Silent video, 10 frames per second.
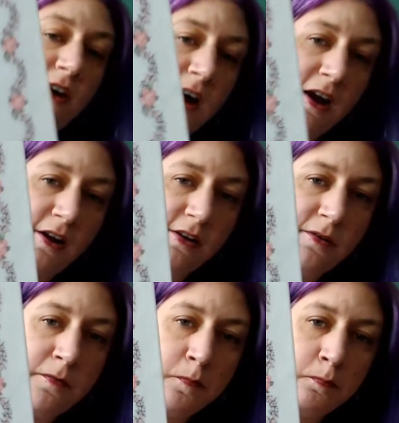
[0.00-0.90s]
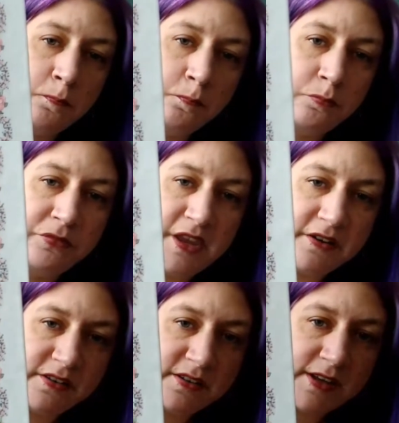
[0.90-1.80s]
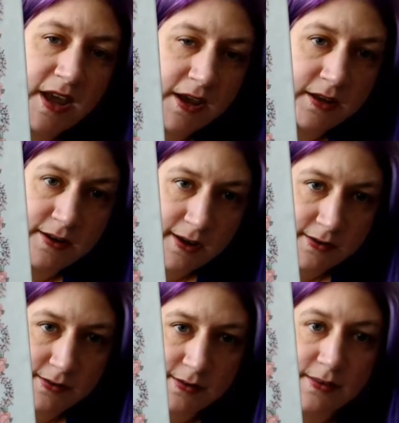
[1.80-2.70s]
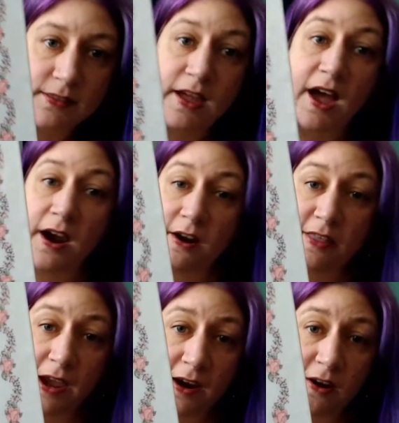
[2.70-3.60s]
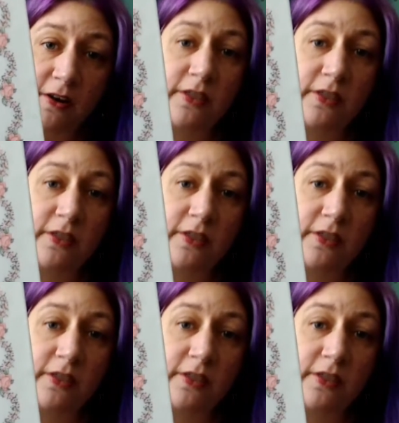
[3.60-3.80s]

hair. There's a saying in Texas that the higher the hair,